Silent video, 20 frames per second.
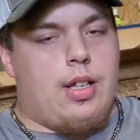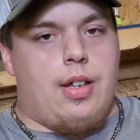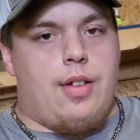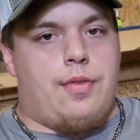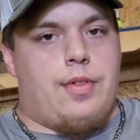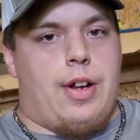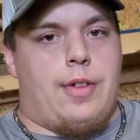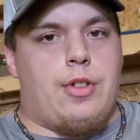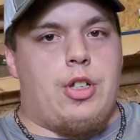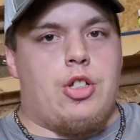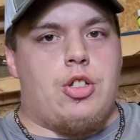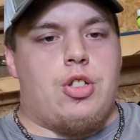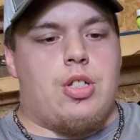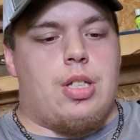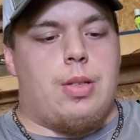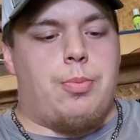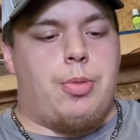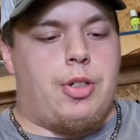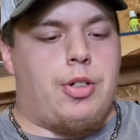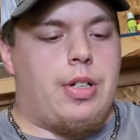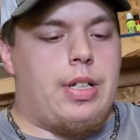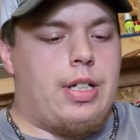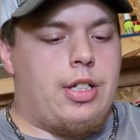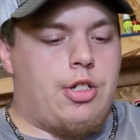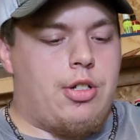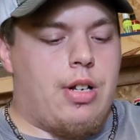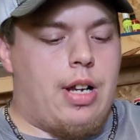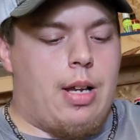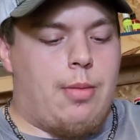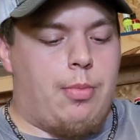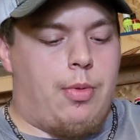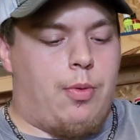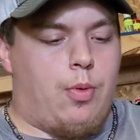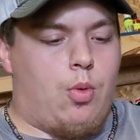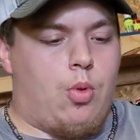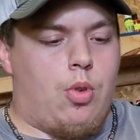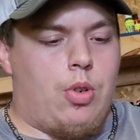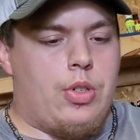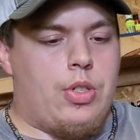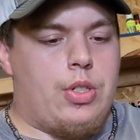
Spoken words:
Never used a Sleepy Creek trap before,